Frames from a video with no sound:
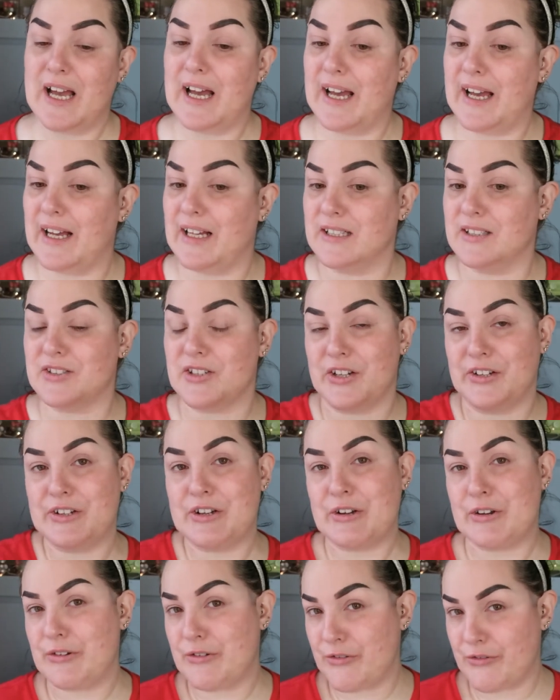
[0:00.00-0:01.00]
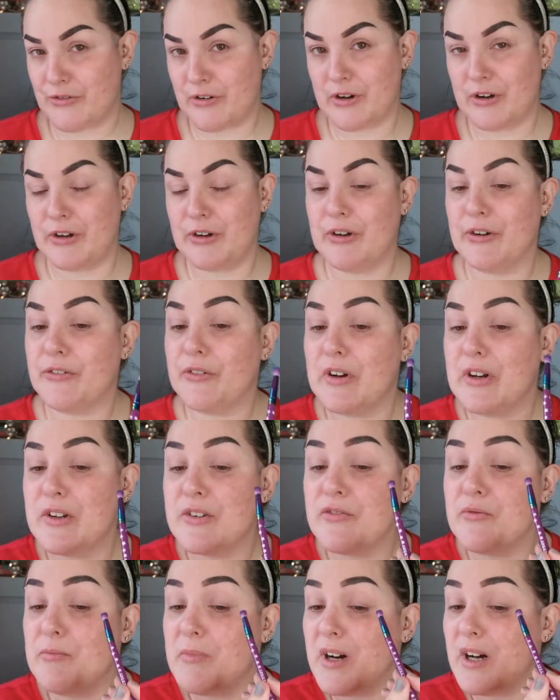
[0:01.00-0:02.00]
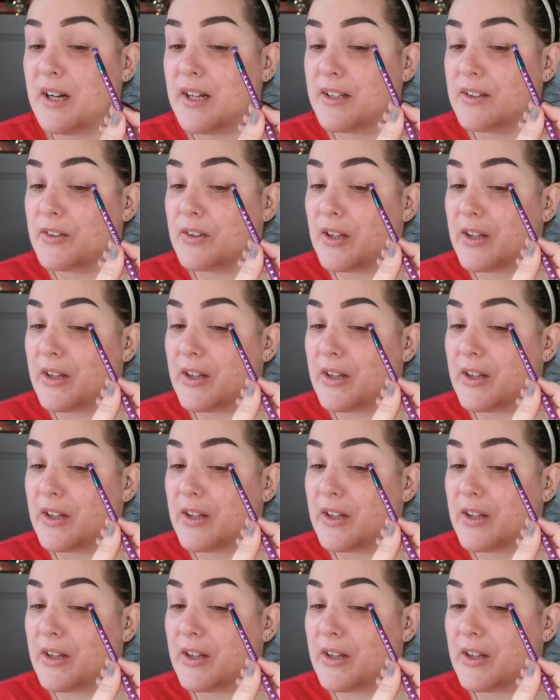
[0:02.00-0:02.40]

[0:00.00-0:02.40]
and I know through a friend of mine